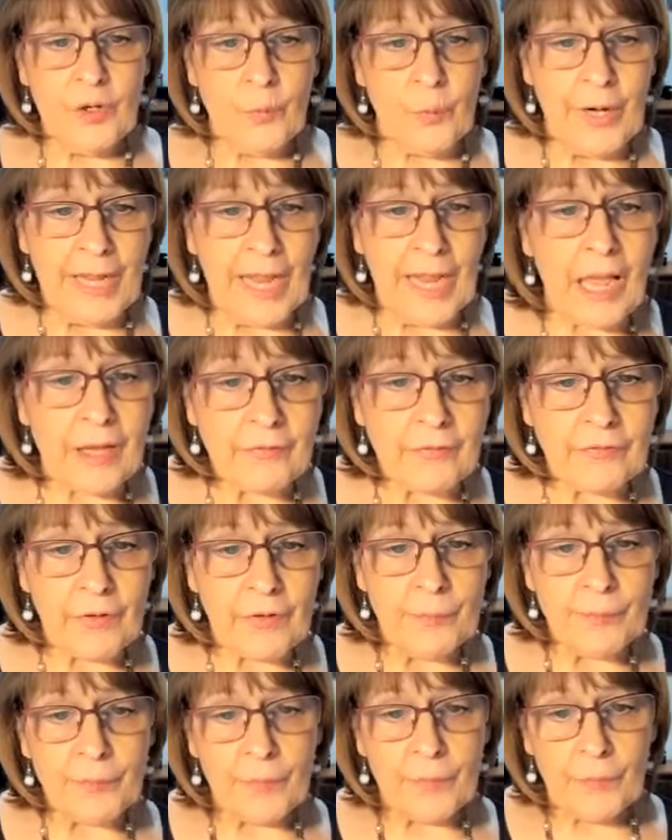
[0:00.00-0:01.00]
we have
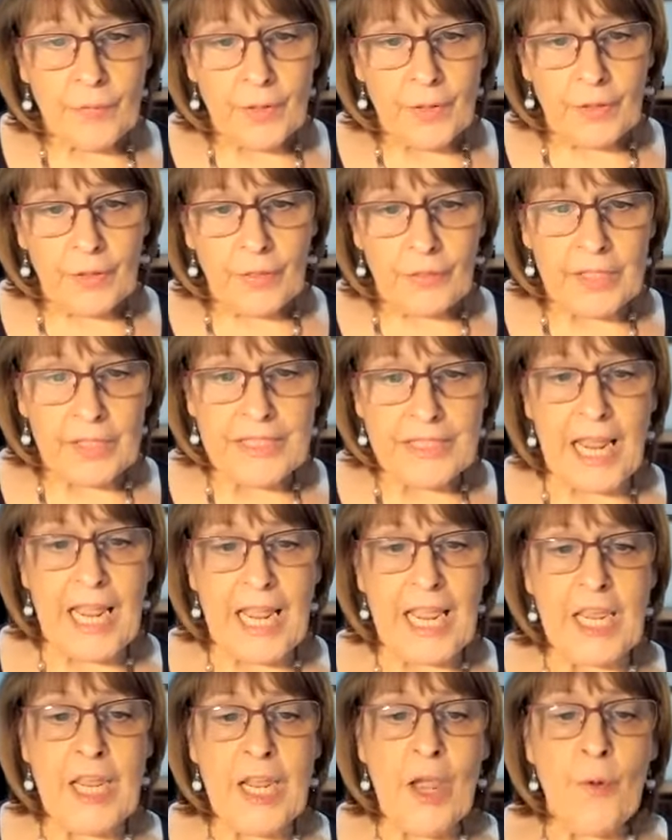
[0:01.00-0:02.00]
the
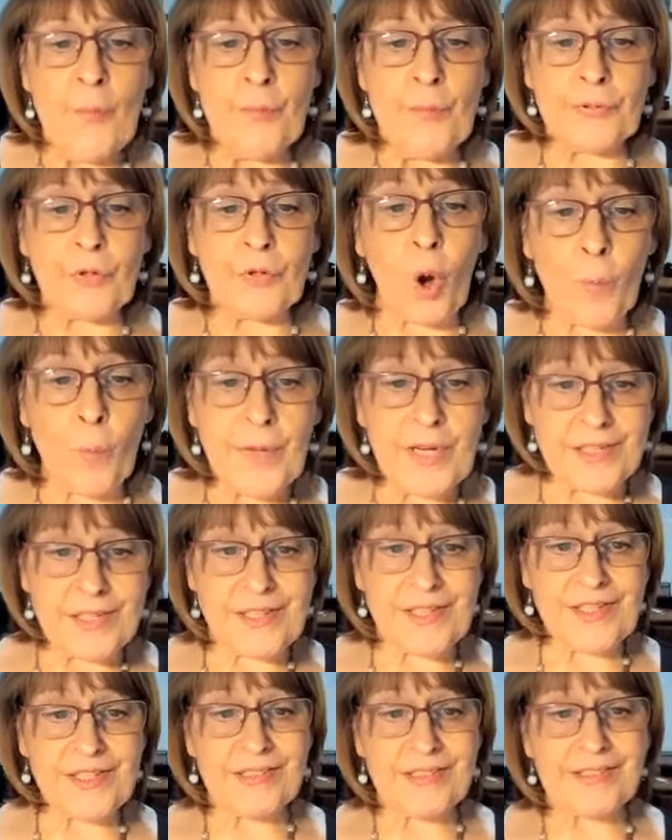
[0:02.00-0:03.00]
day
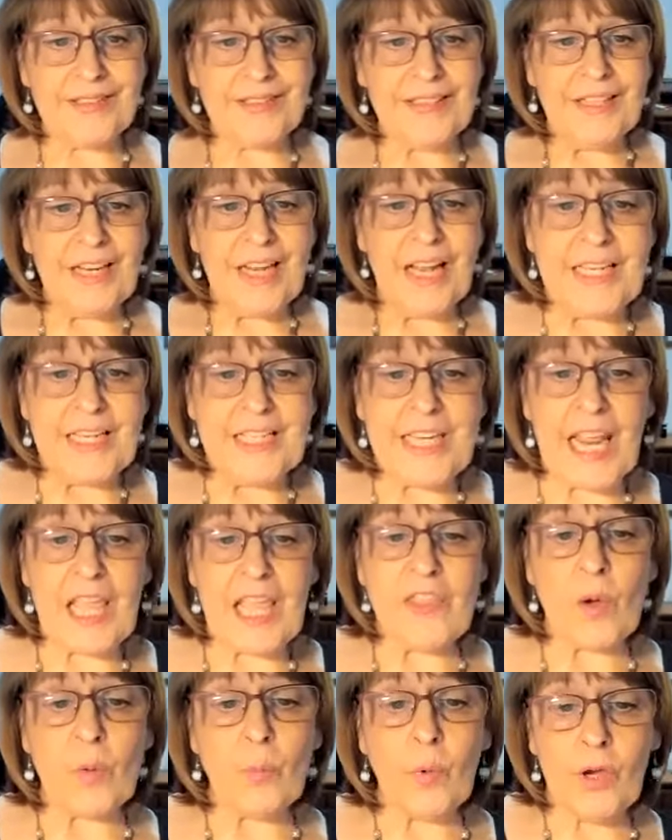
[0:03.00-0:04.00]
promised, a
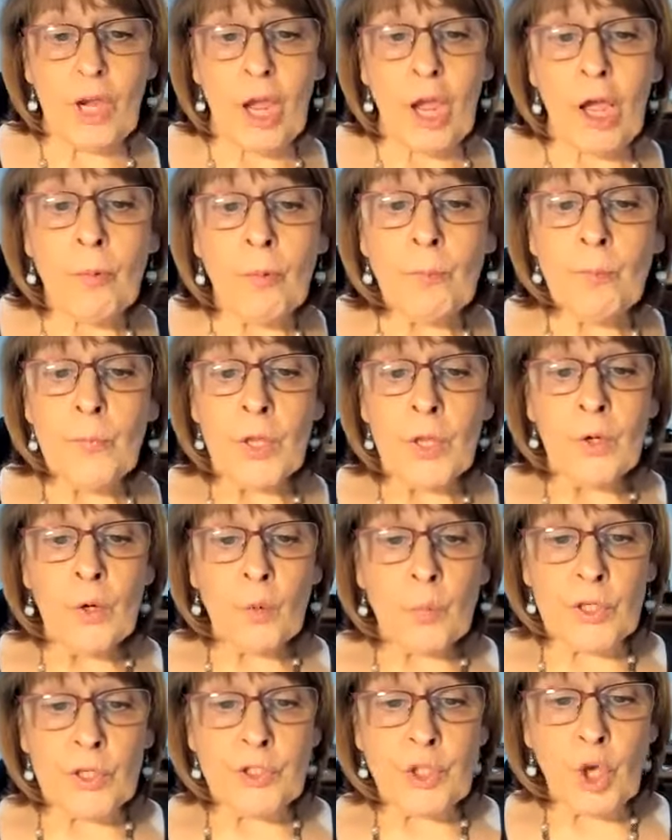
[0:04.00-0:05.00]
day that will come
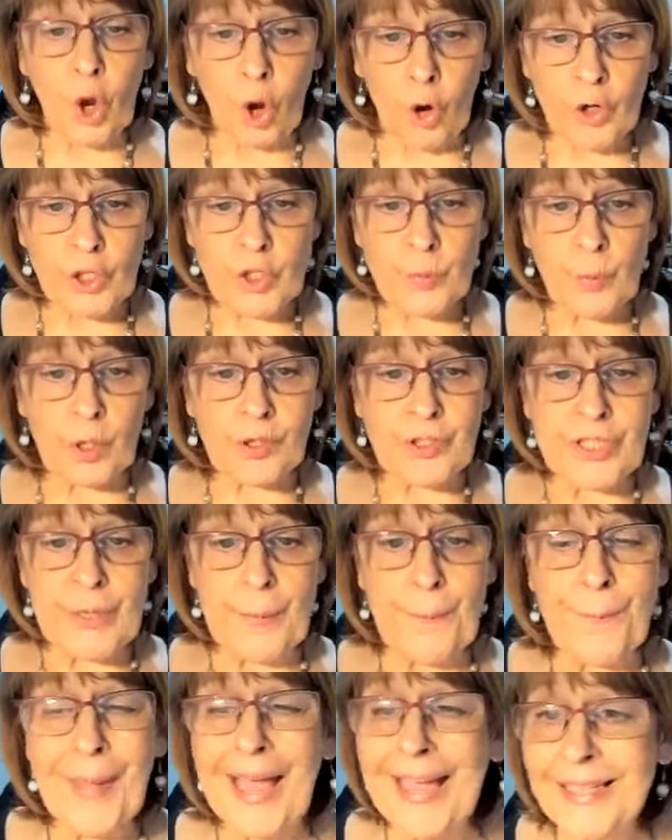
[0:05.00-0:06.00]
when God will
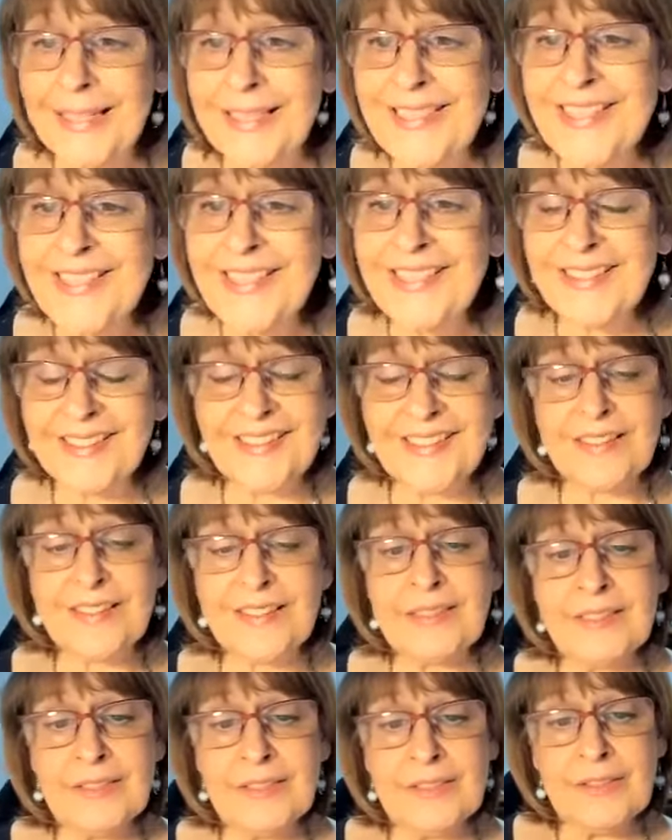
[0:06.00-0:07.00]
demand
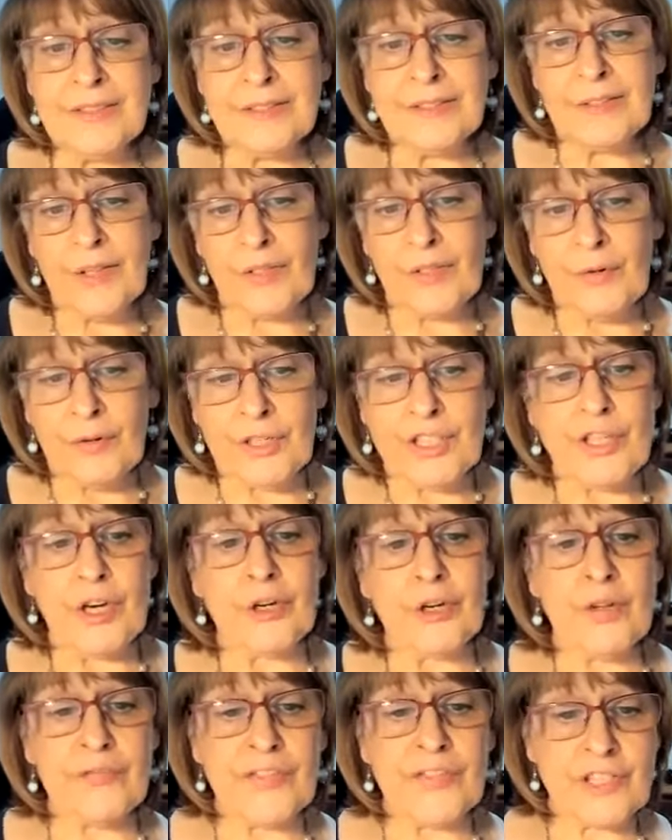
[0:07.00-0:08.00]
the
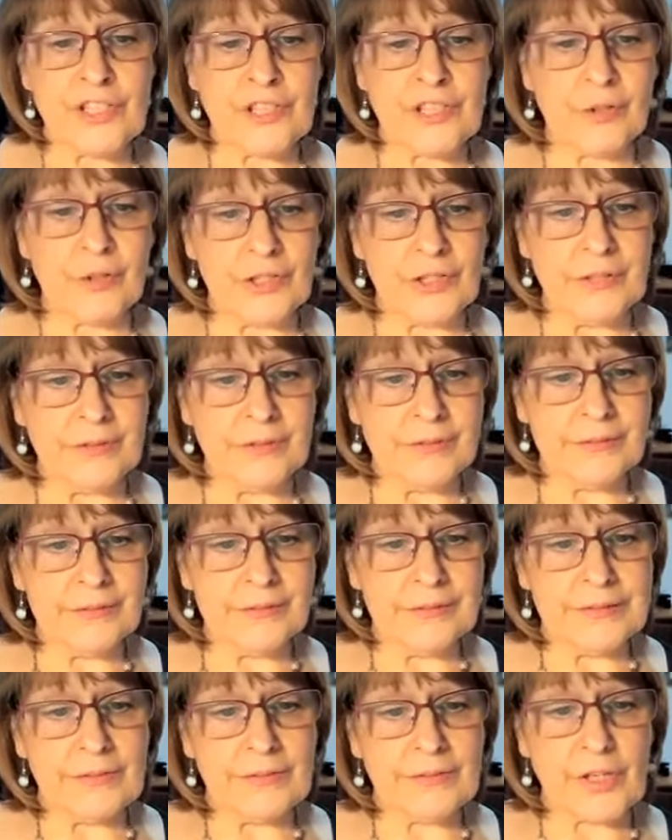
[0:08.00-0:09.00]
return of his children.
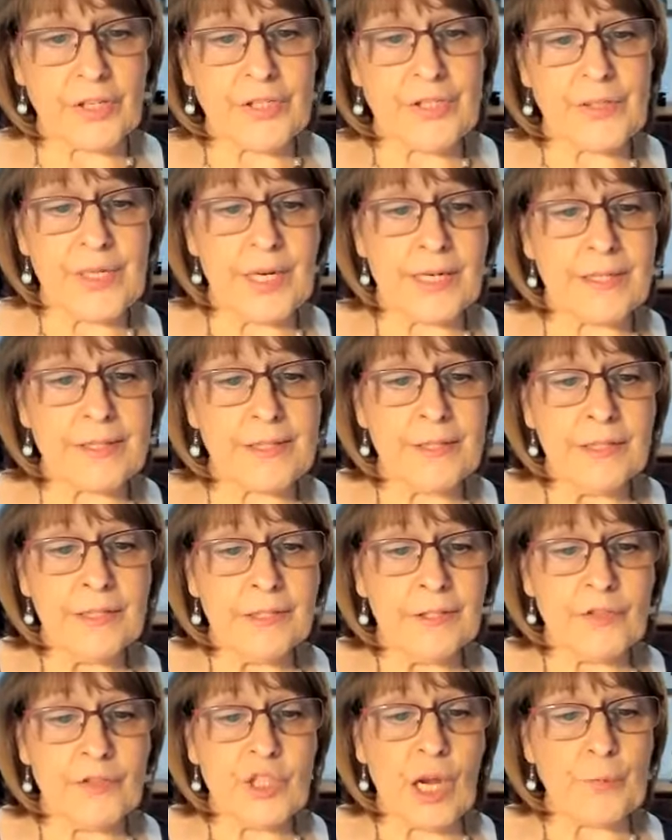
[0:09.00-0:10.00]
Verse 6
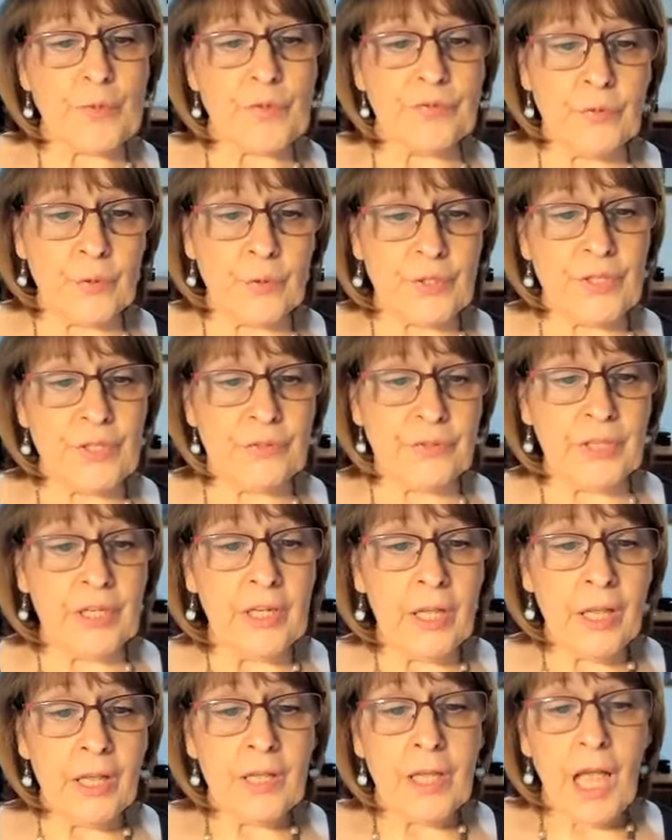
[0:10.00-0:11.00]
of chapter
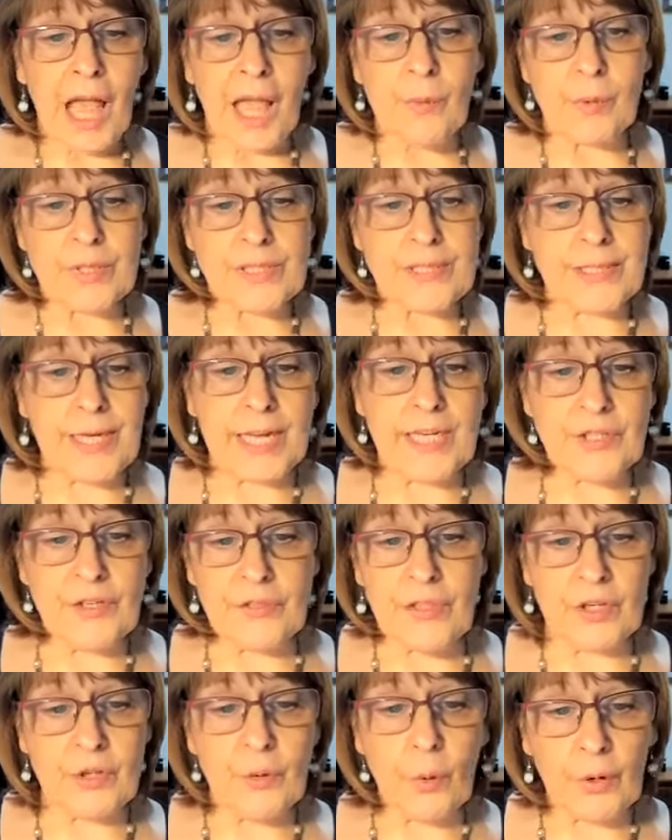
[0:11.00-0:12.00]
43 I will say to
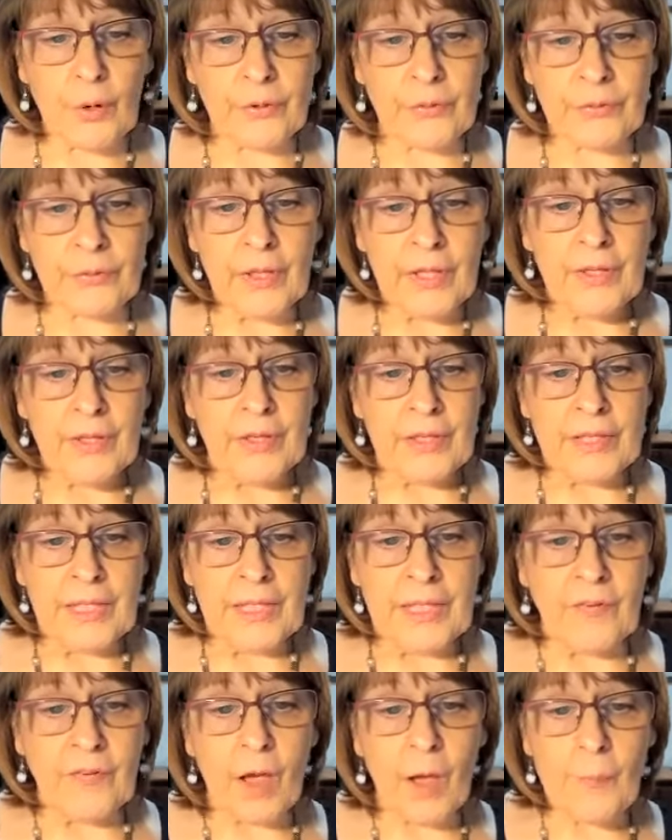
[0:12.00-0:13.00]
the north,
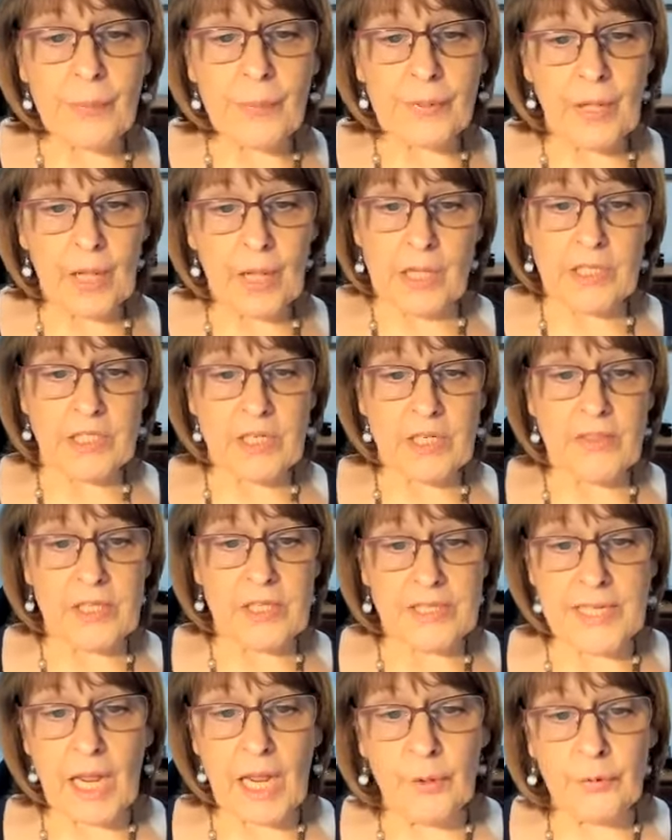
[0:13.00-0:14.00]
Give up, and to the
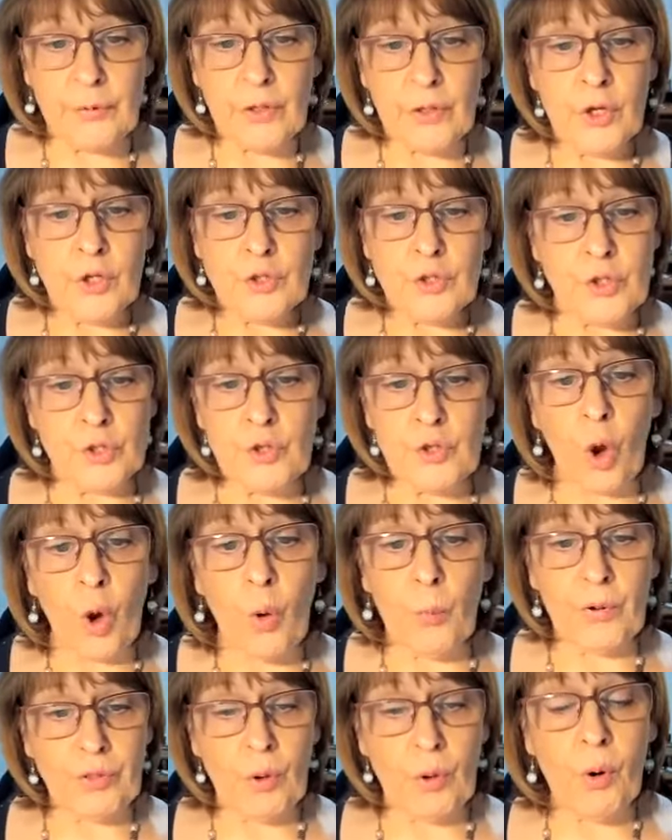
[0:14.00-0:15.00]
south, Do
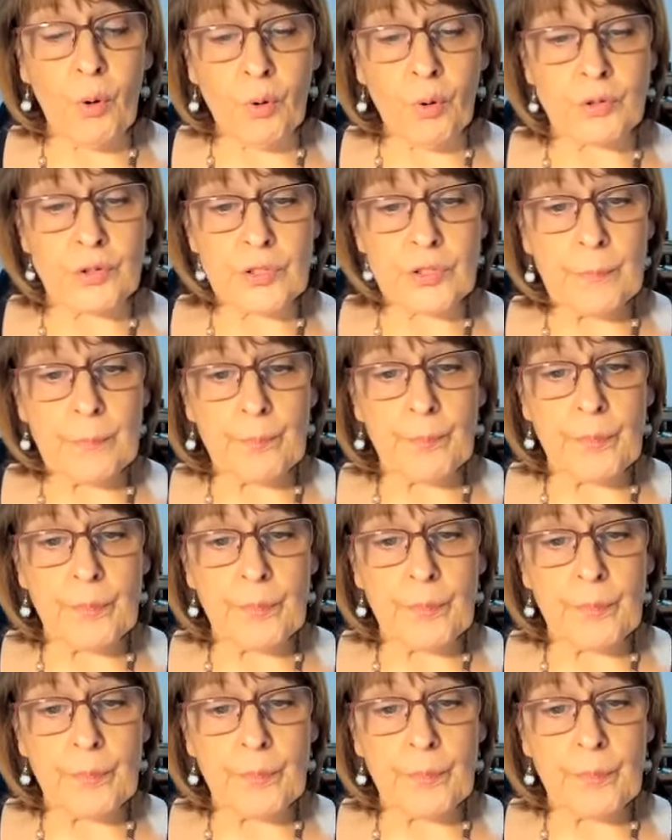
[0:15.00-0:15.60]
not withhold.